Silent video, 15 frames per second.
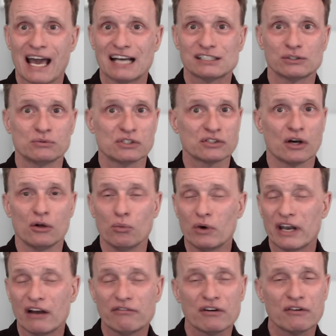action, result,
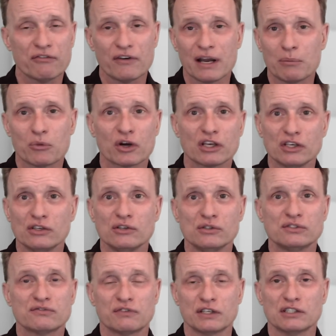whatever framework you
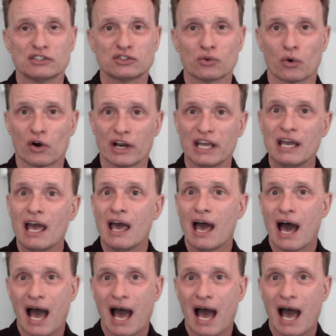use for your story.